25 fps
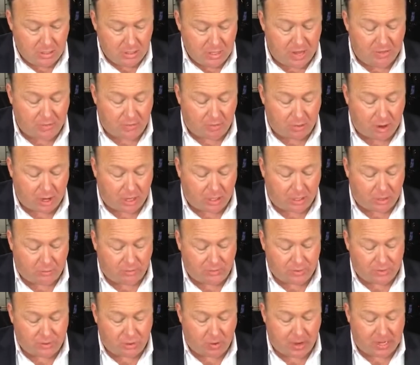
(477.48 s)
Another article,
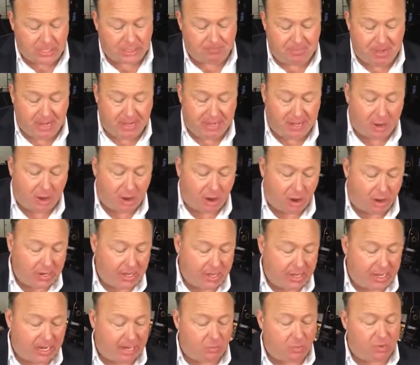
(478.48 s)
disgraced media
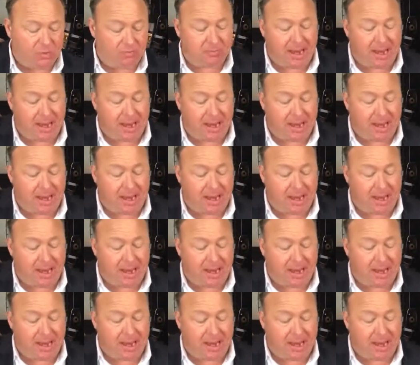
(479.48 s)
already hit with